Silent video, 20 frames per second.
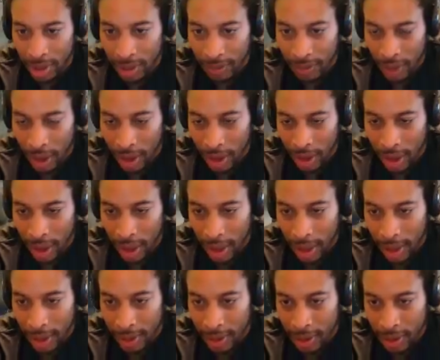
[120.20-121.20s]
fucking
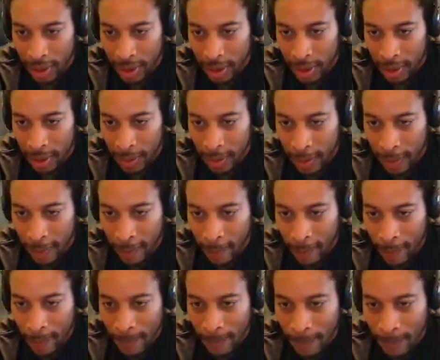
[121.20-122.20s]
ass. Oh, you
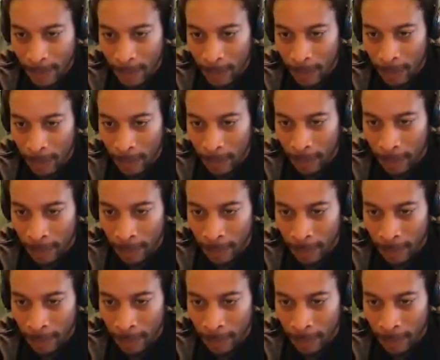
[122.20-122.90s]
see someone? Mm-hmm.